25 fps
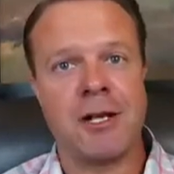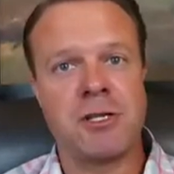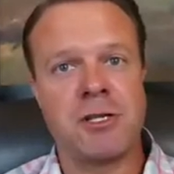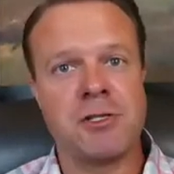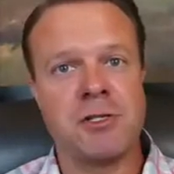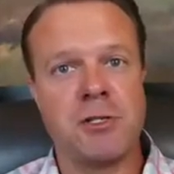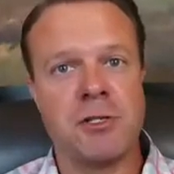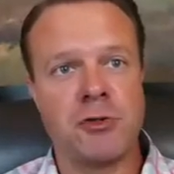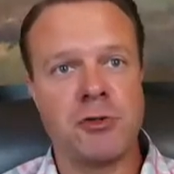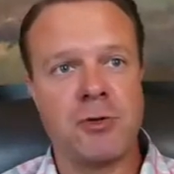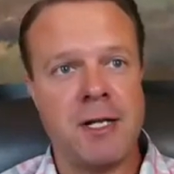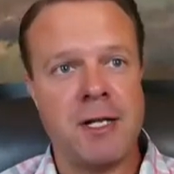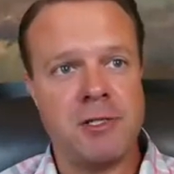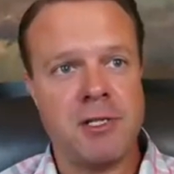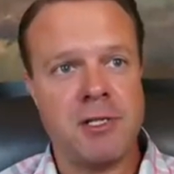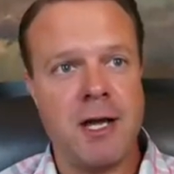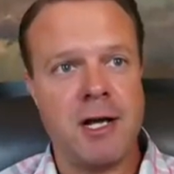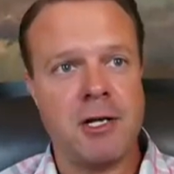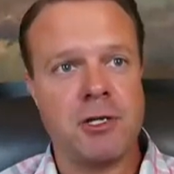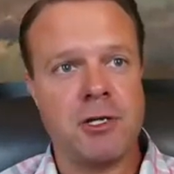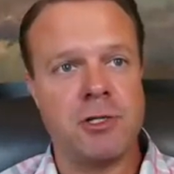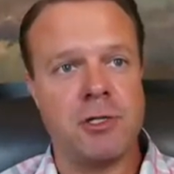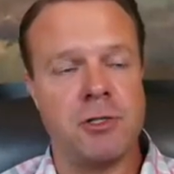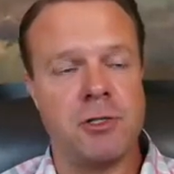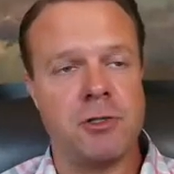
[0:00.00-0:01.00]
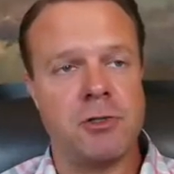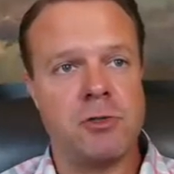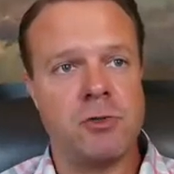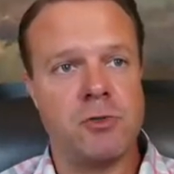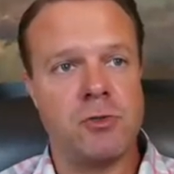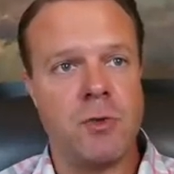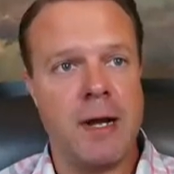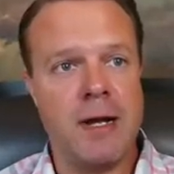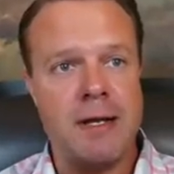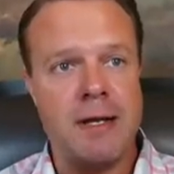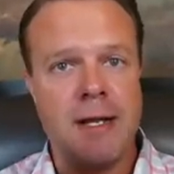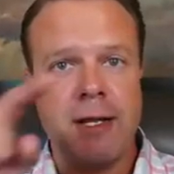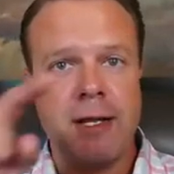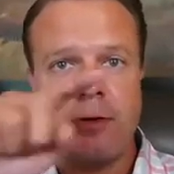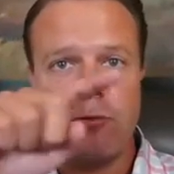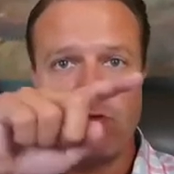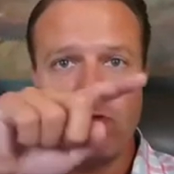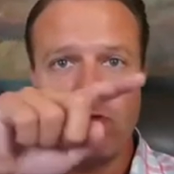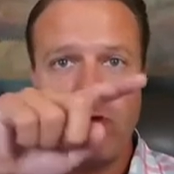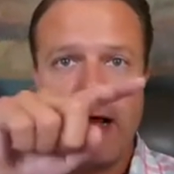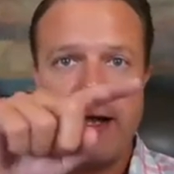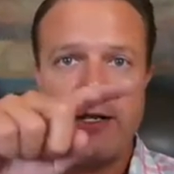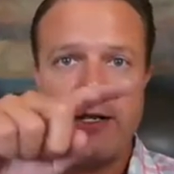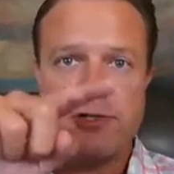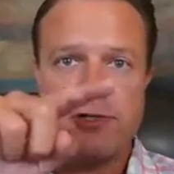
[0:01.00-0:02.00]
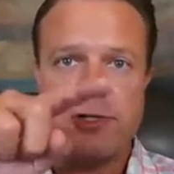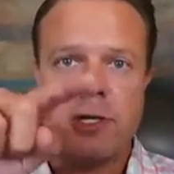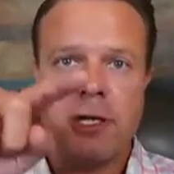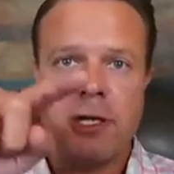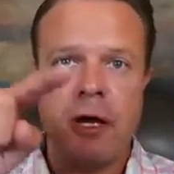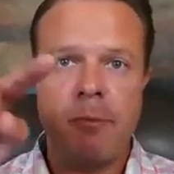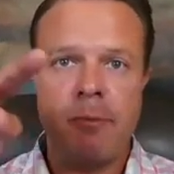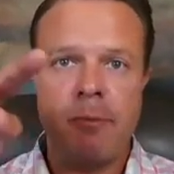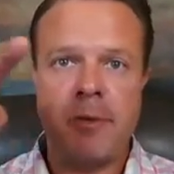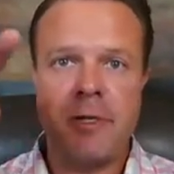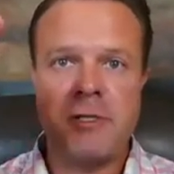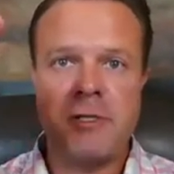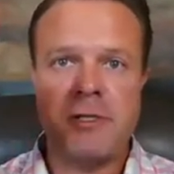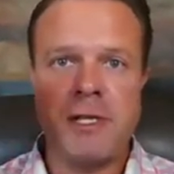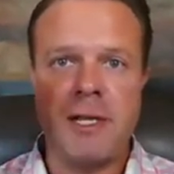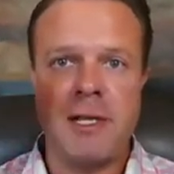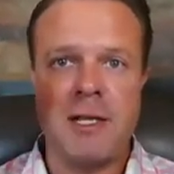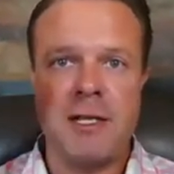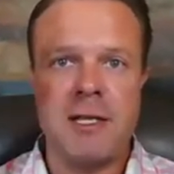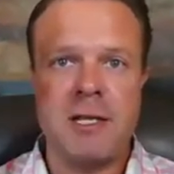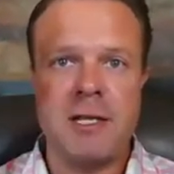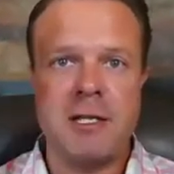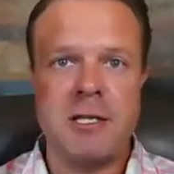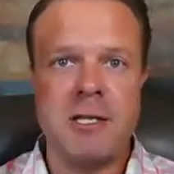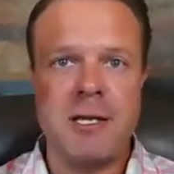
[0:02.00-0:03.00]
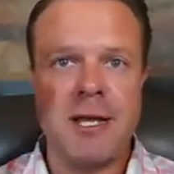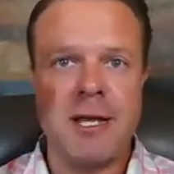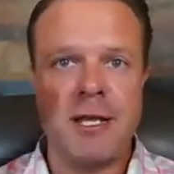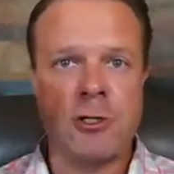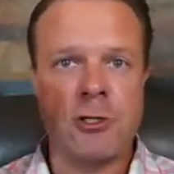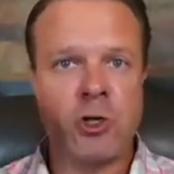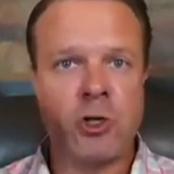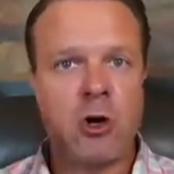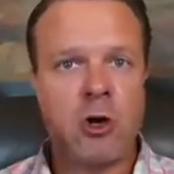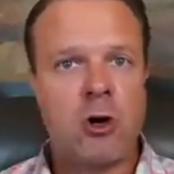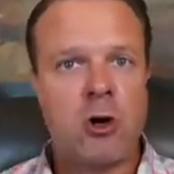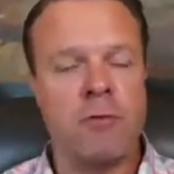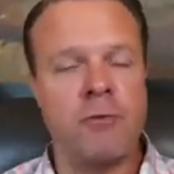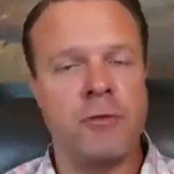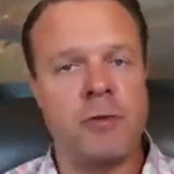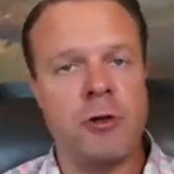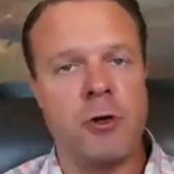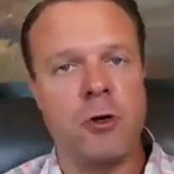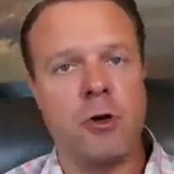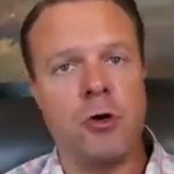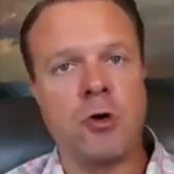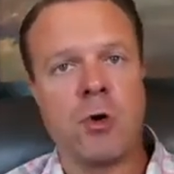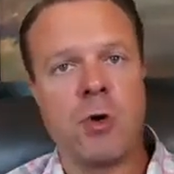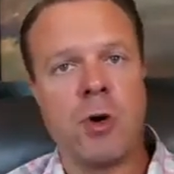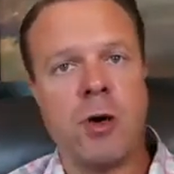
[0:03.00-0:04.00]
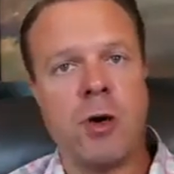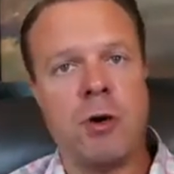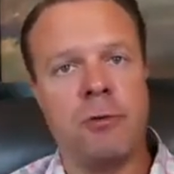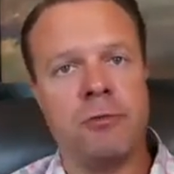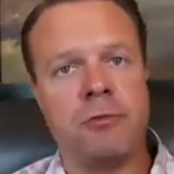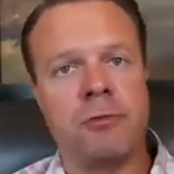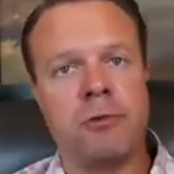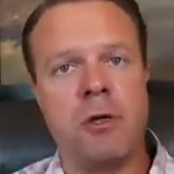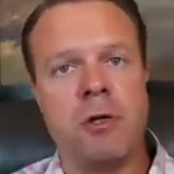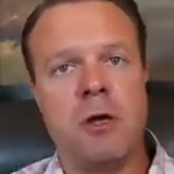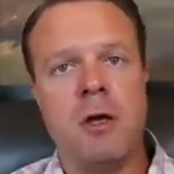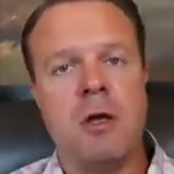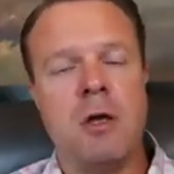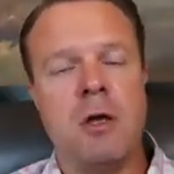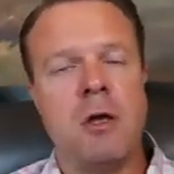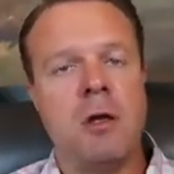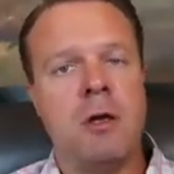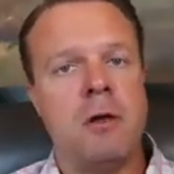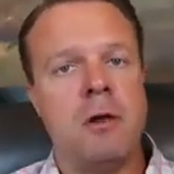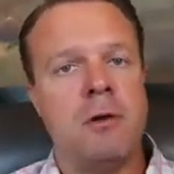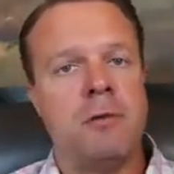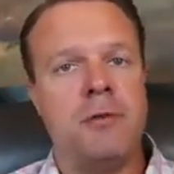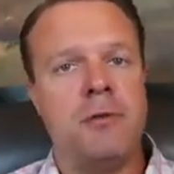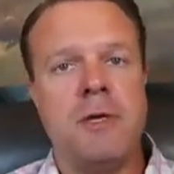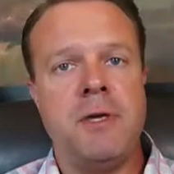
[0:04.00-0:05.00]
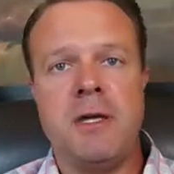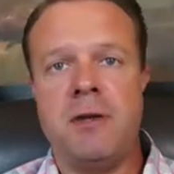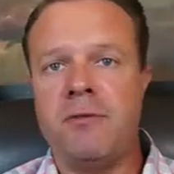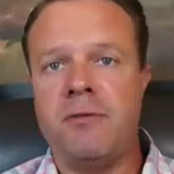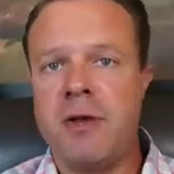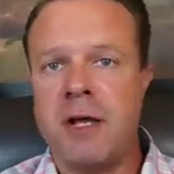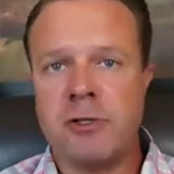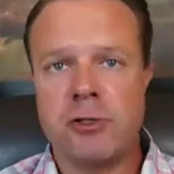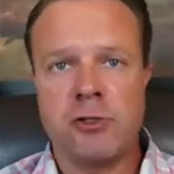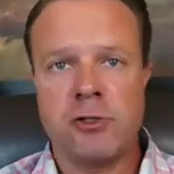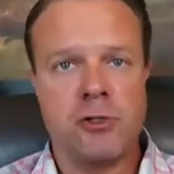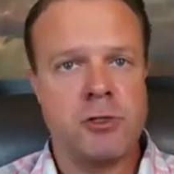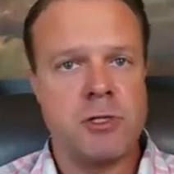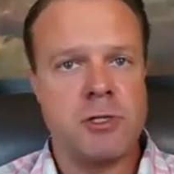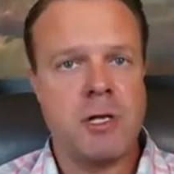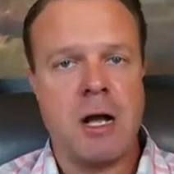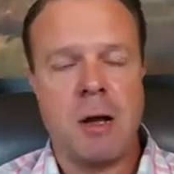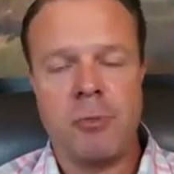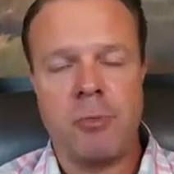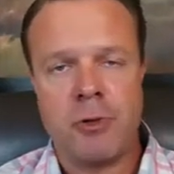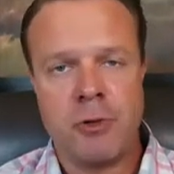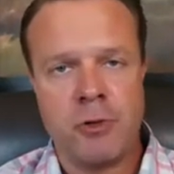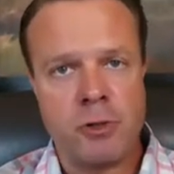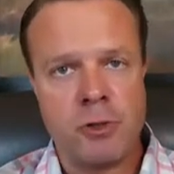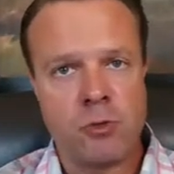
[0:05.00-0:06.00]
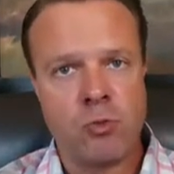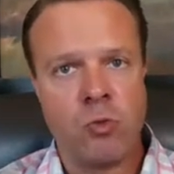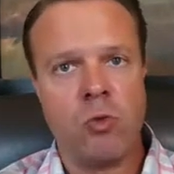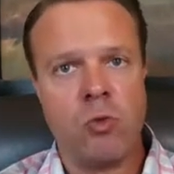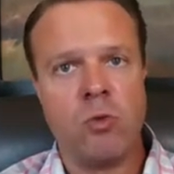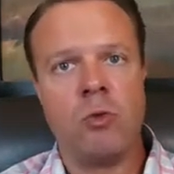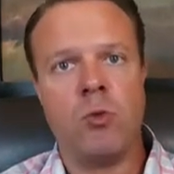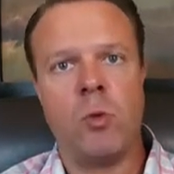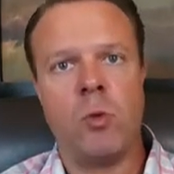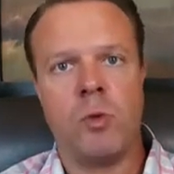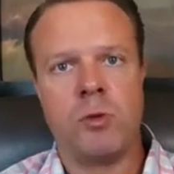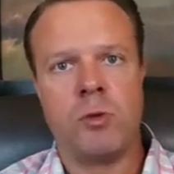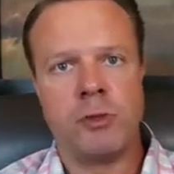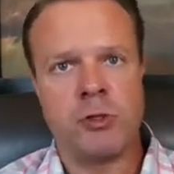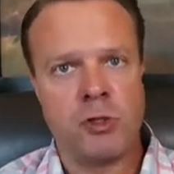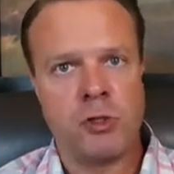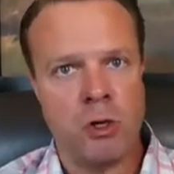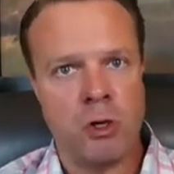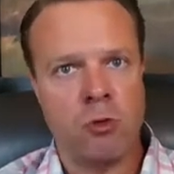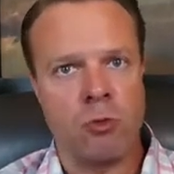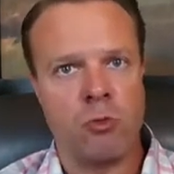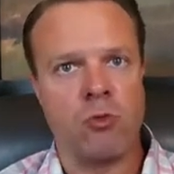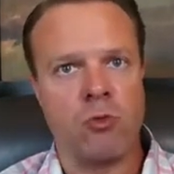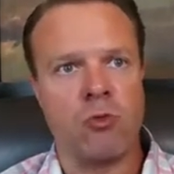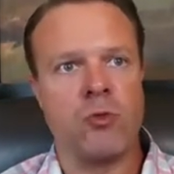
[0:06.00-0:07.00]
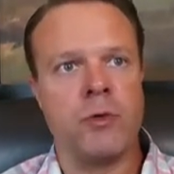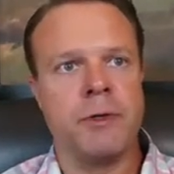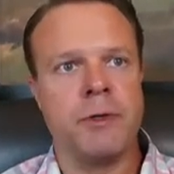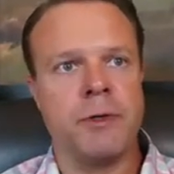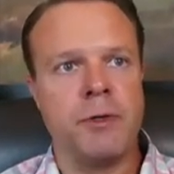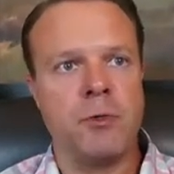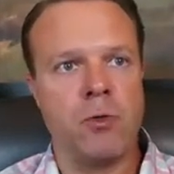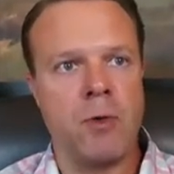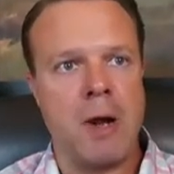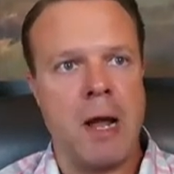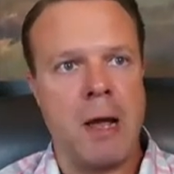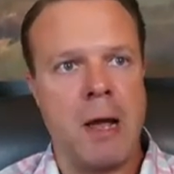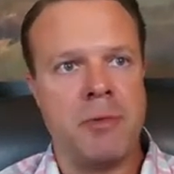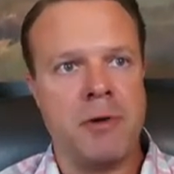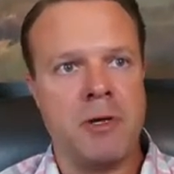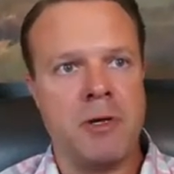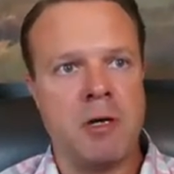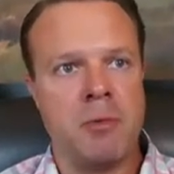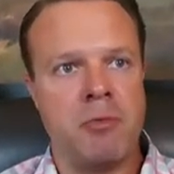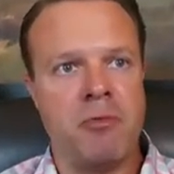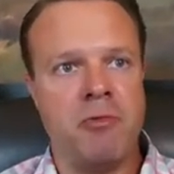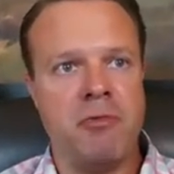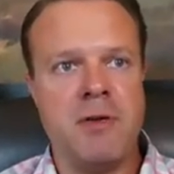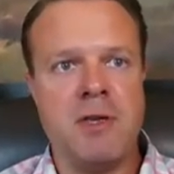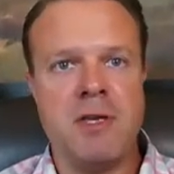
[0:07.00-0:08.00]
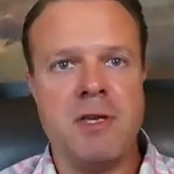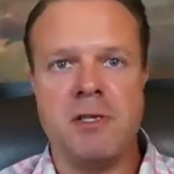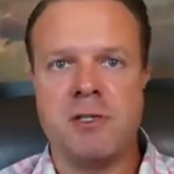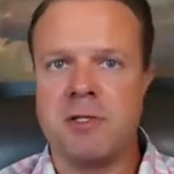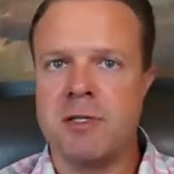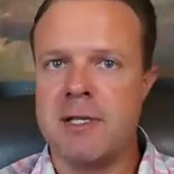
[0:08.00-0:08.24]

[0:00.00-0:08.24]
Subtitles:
the transactions, right? And right as a company is getting into the S curve of their growth, the investors, the operators will start really ramping up fees.